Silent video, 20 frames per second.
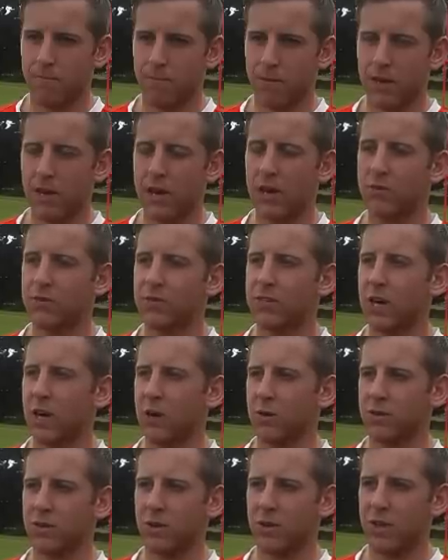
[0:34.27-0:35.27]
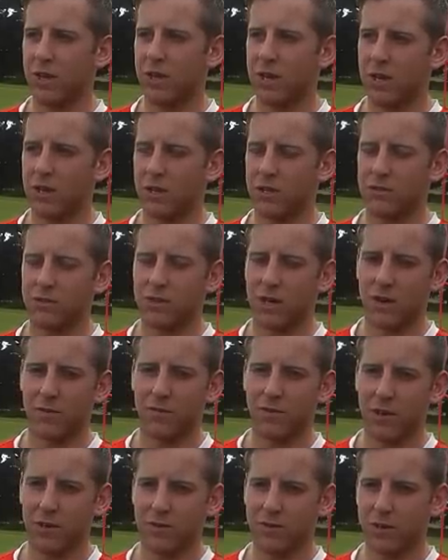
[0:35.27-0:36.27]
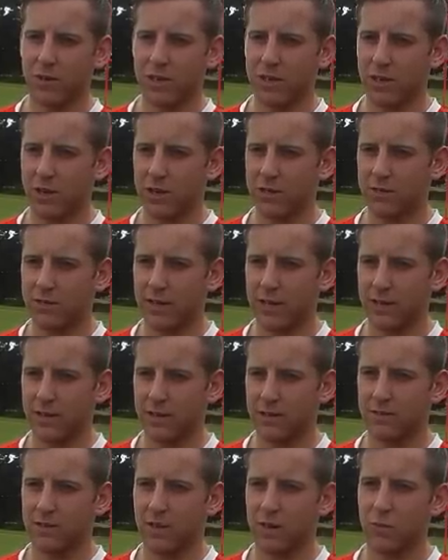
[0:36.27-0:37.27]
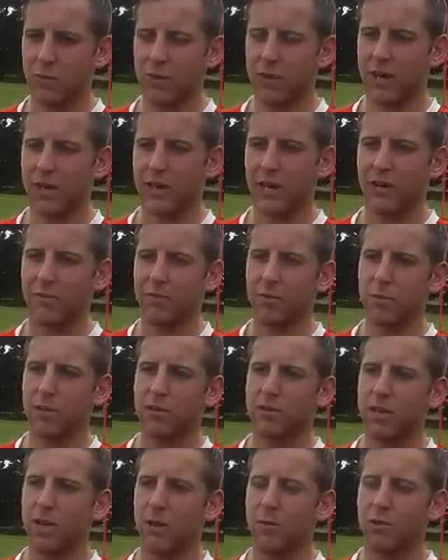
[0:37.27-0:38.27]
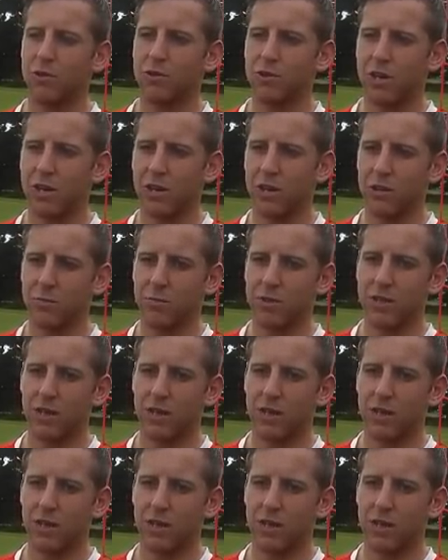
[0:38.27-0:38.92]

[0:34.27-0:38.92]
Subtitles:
Yeah, obviously I was only young at the time. I think I was only 19 at the time when they gave me my debut at Gillingham,